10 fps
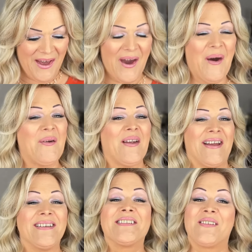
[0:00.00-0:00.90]
All
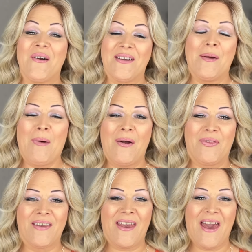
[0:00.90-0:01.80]
right, talking about
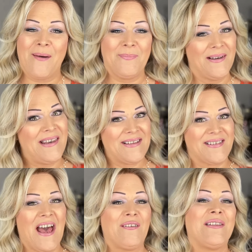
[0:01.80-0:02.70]
the cap, let's
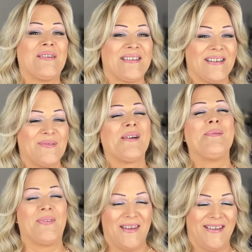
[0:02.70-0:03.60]
have a look at it
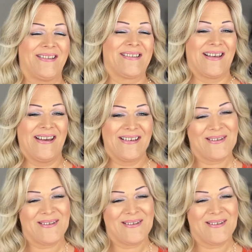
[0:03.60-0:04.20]
from the inside.